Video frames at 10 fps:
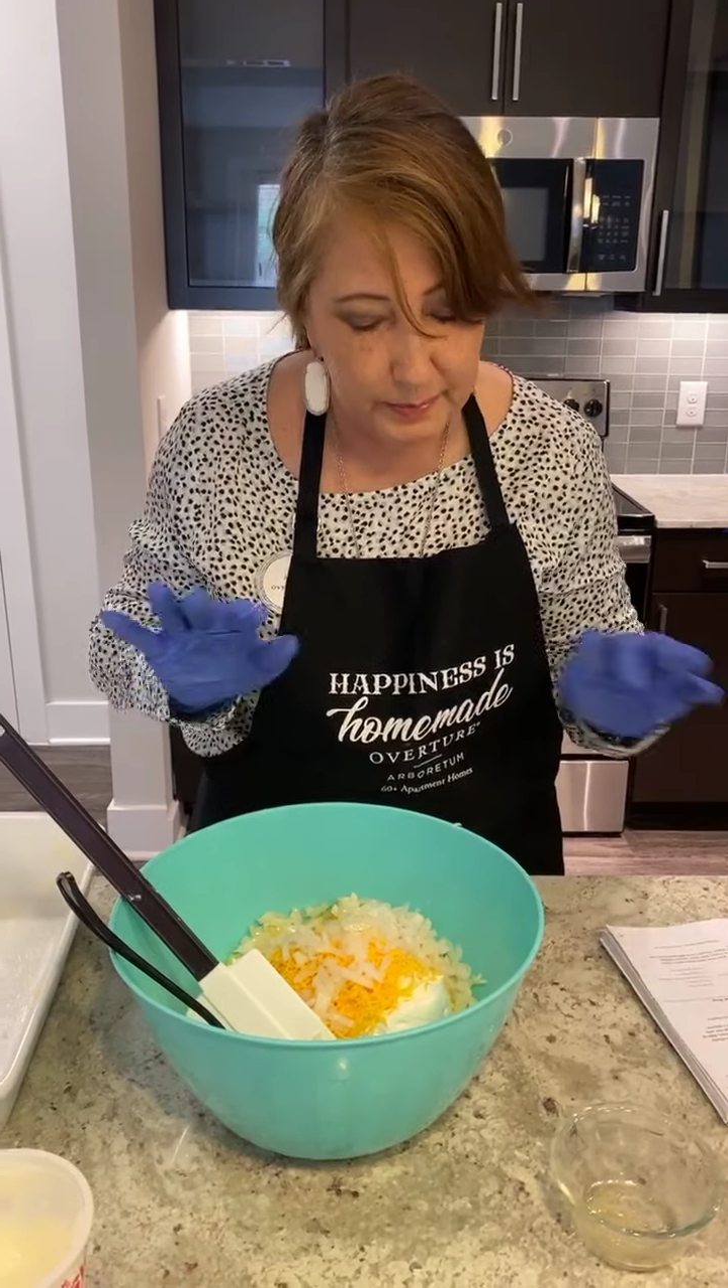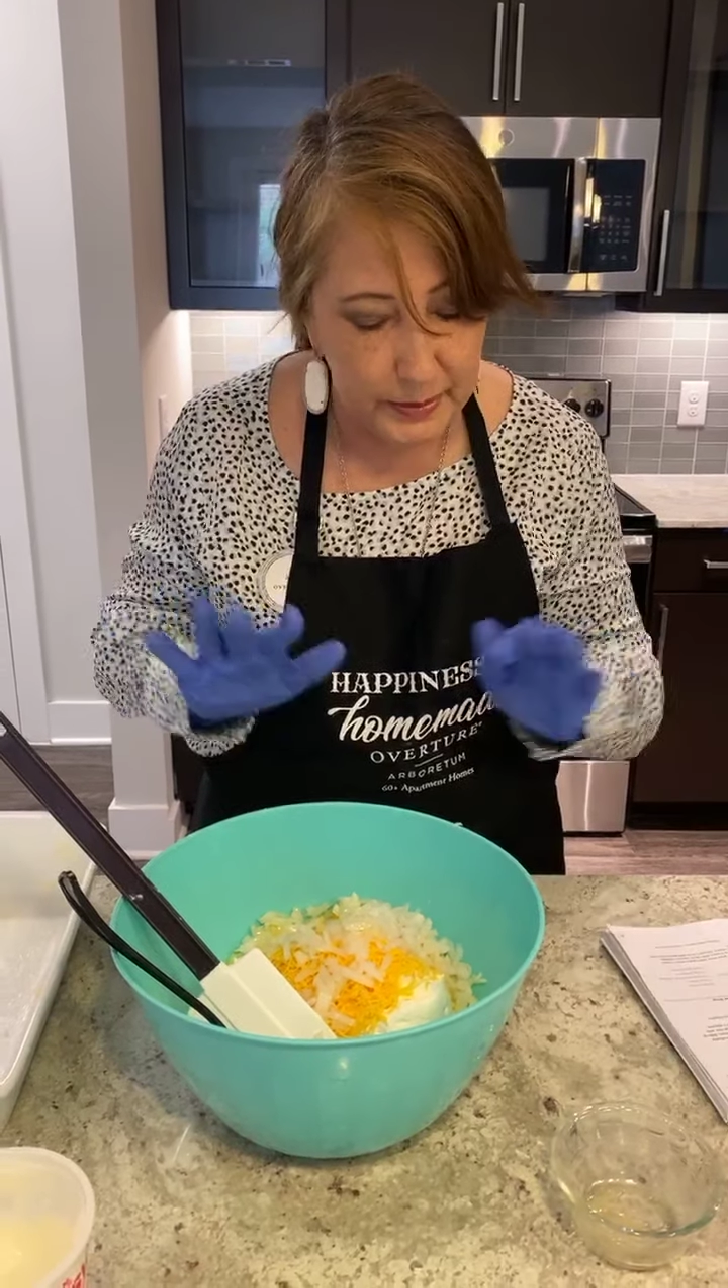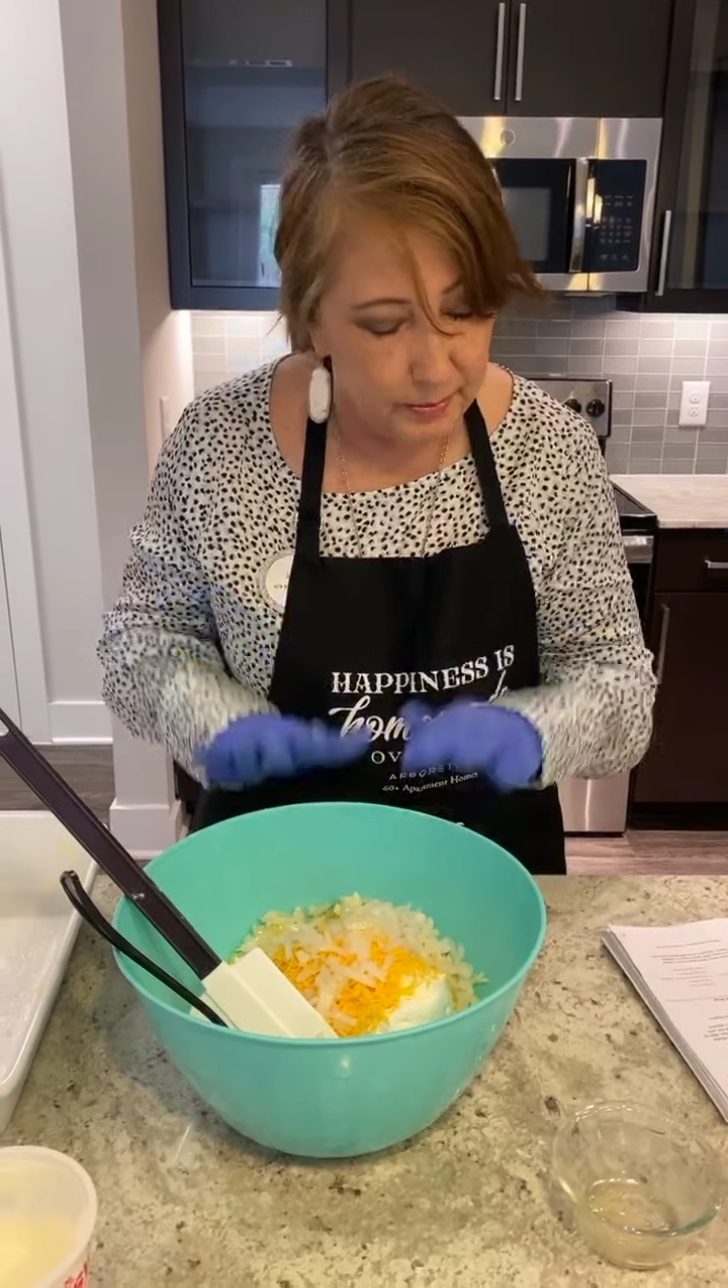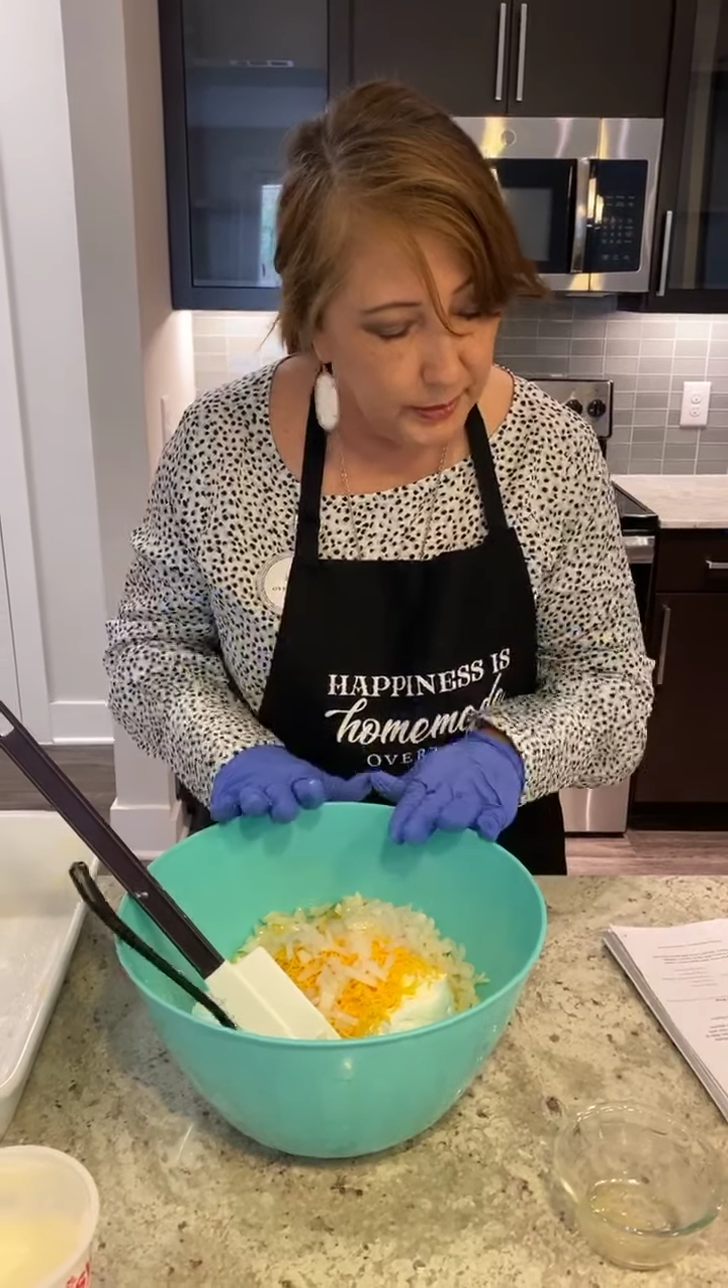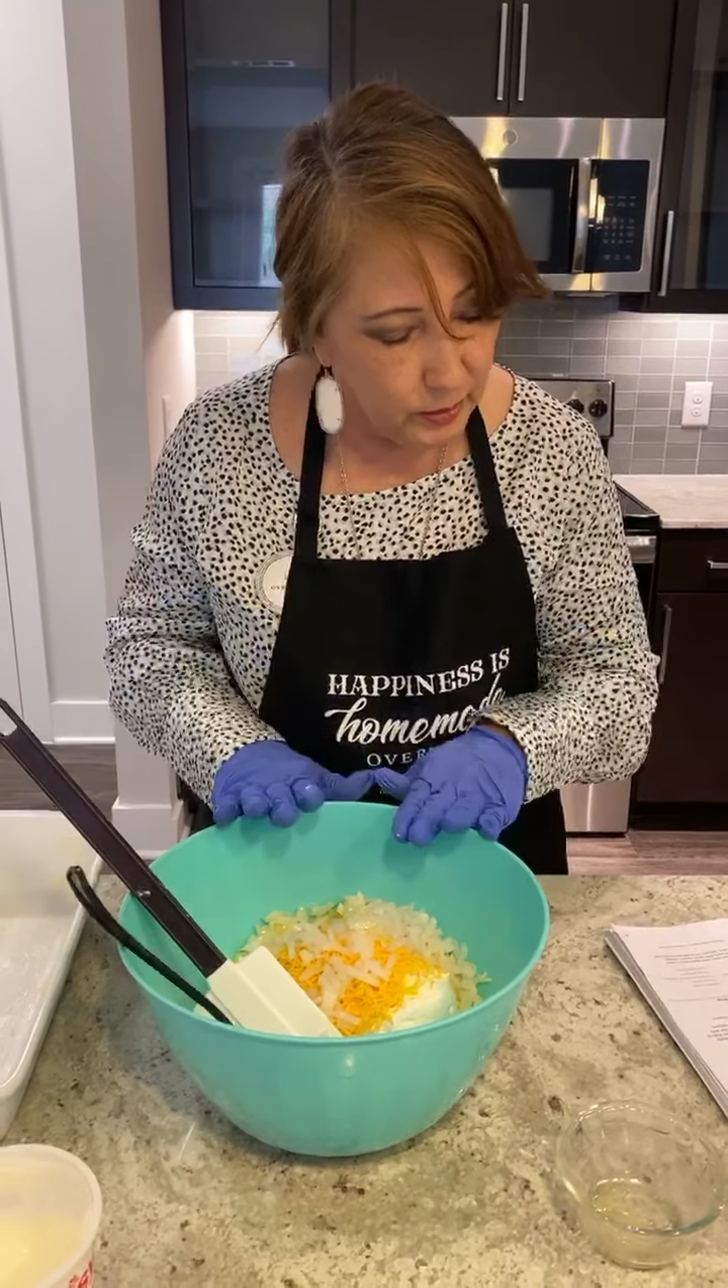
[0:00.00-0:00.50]
but
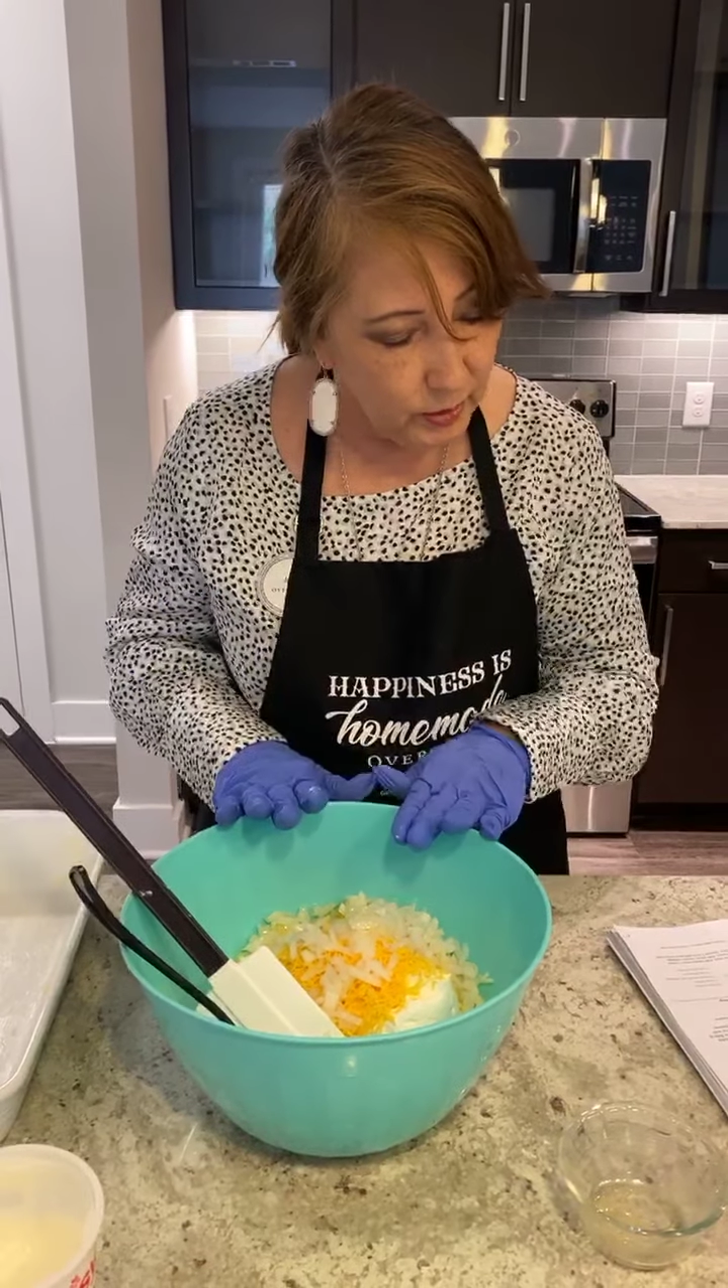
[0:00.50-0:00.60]
the butter